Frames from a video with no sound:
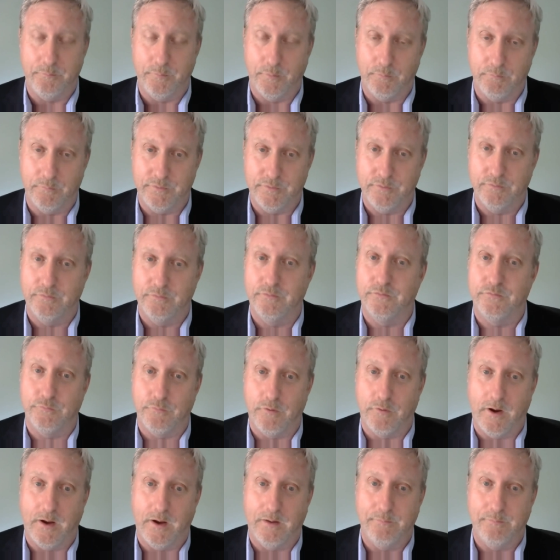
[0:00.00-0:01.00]
But what you're
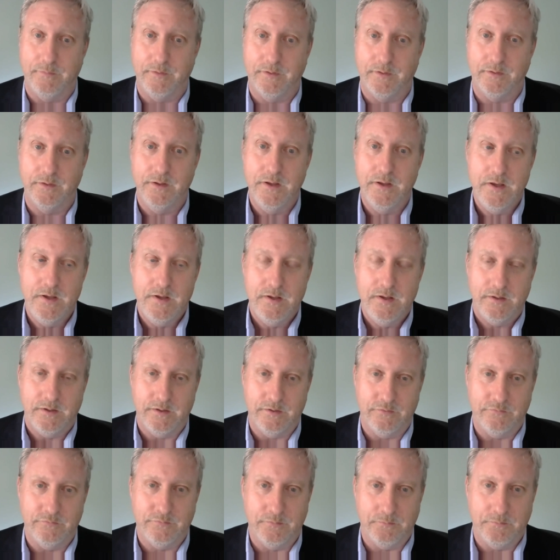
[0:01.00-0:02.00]
describing
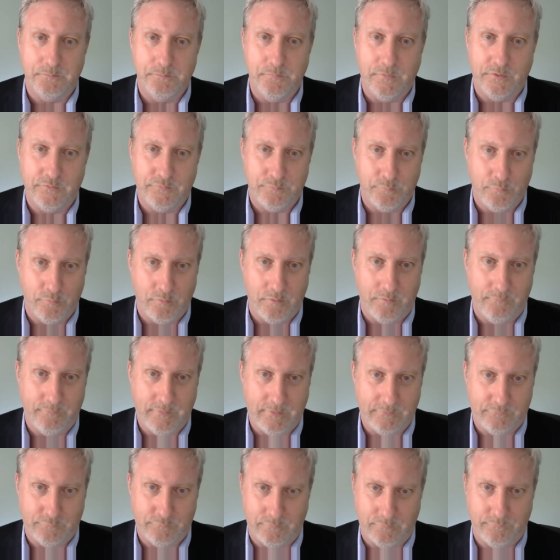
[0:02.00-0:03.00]
is much more of
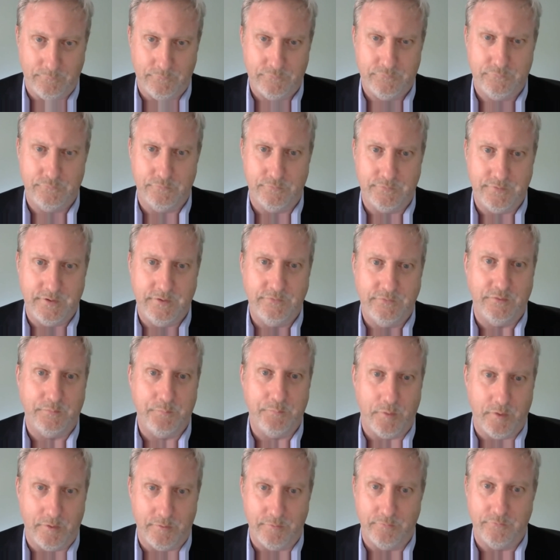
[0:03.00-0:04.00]
that sort of a strategic
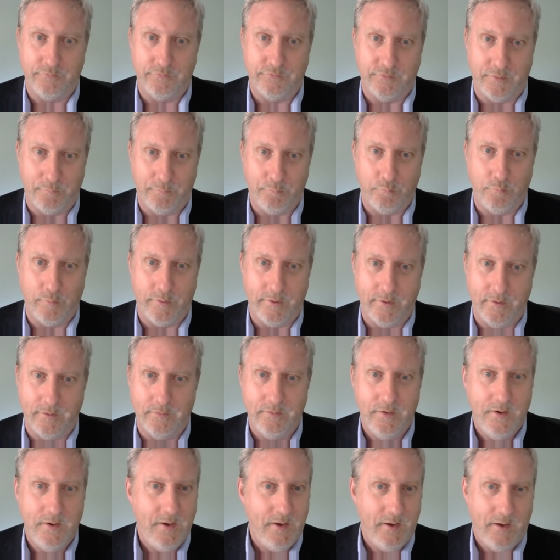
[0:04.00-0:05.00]
partnership
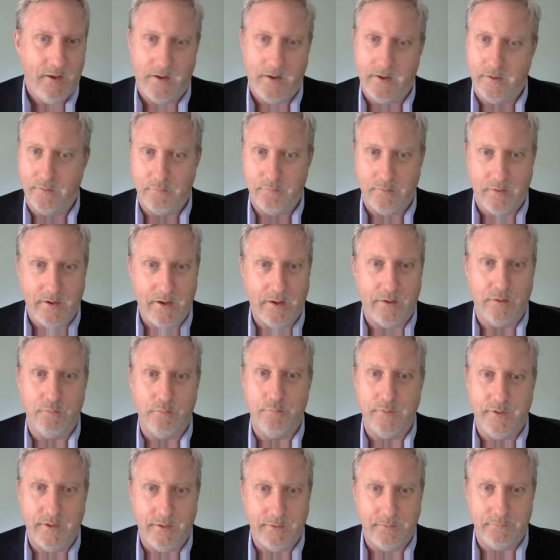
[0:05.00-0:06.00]
where how do
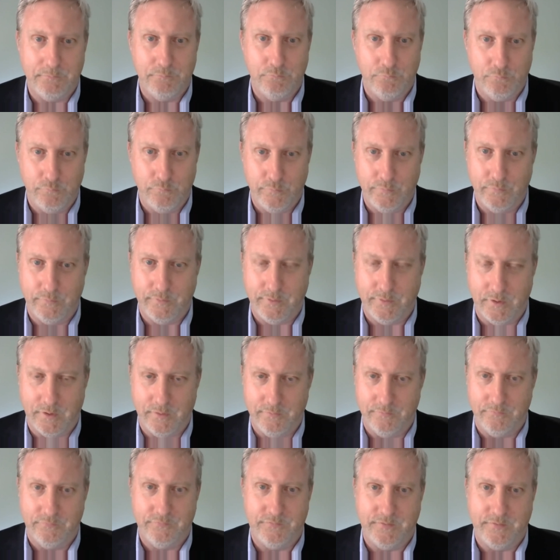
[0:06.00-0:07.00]
we really
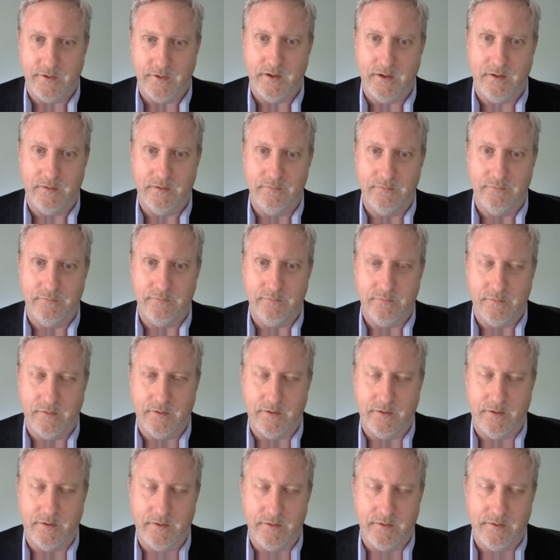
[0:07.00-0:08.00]
understand
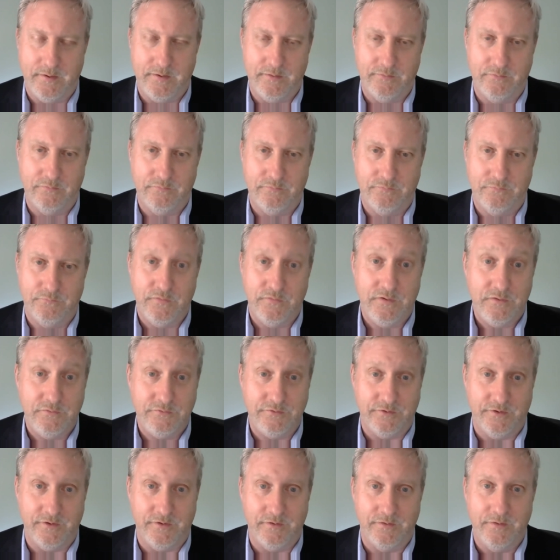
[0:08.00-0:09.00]
his
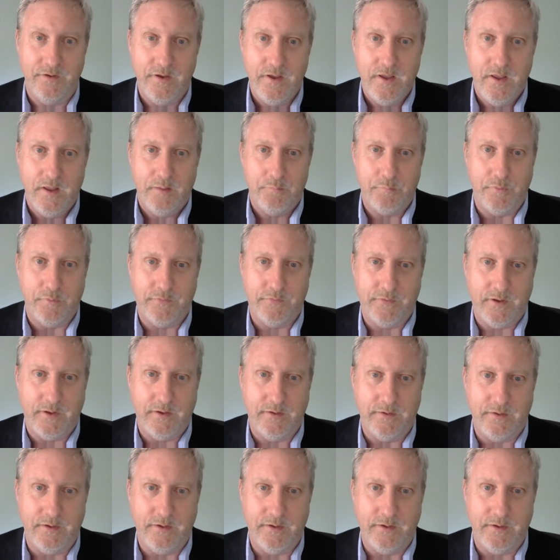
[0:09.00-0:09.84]
vision, but then